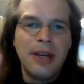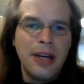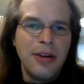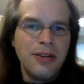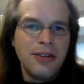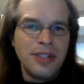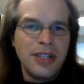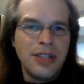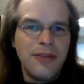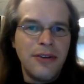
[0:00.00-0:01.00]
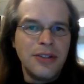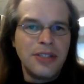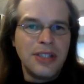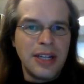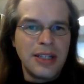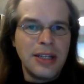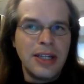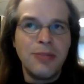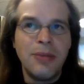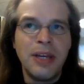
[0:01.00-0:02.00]
Here you can see the phone has detected that
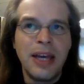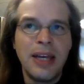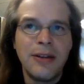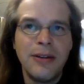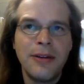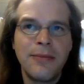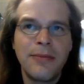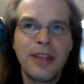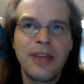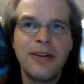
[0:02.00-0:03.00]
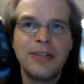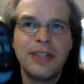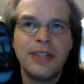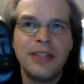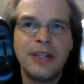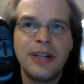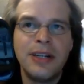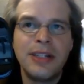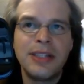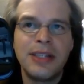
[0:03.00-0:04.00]
it's being handled. If I was to tilt it on
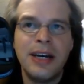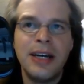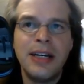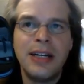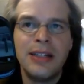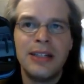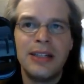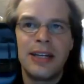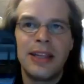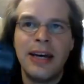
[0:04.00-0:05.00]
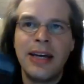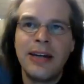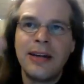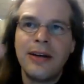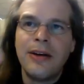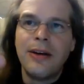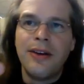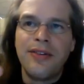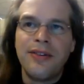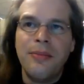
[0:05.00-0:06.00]
its side, it'll detect that.
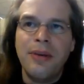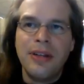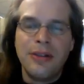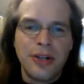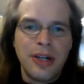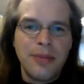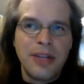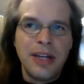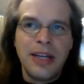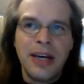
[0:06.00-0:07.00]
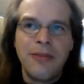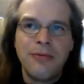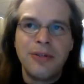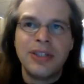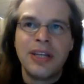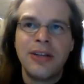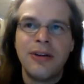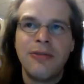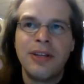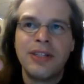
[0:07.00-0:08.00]
Also being turned upside down, which is that
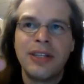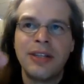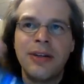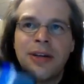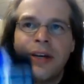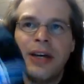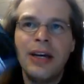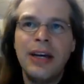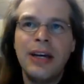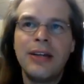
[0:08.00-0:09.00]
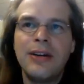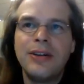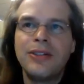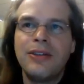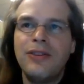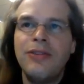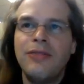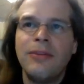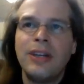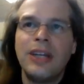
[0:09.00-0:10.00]
little red signal. And then also if you
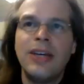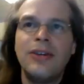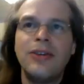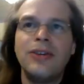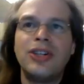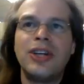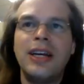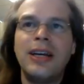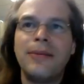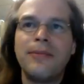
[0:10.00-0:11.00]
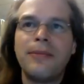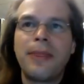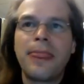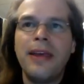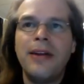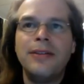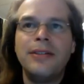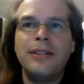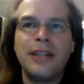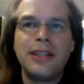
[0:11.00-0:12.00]
give it a good shake, it'll
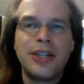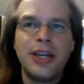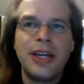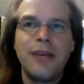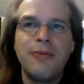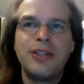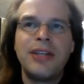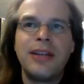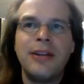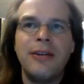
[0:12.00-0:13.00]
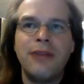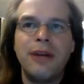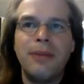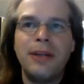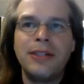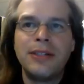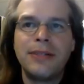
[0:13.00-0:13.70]
detect the shaking, which is that little red pulse.